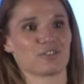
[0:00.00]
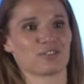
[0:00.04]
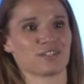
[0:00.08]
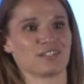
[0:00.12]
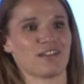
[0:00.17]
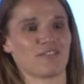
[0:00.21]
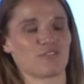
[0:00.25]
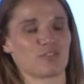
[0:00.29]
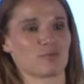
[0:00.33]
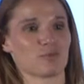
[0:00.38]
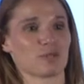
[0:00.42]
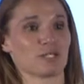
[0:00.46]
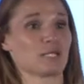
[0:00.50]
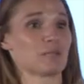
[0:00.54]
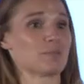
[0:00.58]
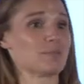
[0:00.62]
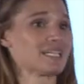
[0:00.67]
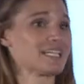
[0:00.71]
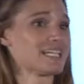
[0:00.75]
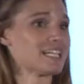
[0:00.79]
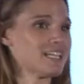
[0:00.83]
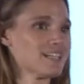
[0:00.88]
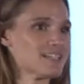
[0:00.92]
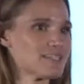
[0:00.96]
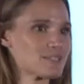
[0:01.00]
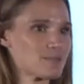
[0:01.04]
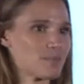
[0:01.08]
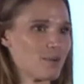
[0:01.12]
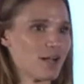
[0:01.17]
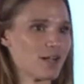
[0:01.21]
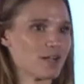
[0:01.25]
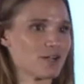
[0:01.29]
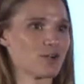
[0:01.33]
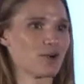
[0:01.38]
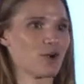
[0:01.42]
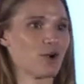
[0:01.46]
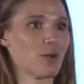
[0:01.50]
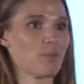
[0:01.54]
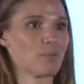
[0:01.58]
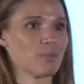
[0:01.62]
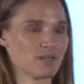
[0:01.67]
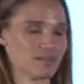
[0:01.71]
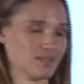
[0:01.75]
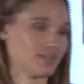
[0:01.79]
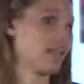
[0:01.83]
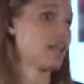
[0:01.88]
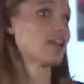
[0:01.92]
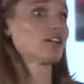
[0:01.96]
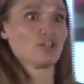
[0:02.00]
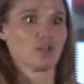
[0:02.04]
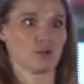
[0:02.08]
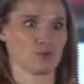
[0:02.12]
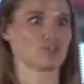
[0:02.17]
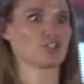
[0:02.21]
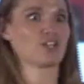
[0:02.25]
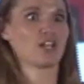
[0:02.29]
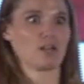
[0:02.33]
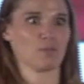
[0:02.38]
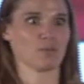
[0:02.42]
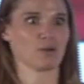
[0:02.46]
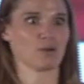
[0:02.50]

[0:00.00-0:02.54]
only never really been kissed by a girl, but let alone Jenny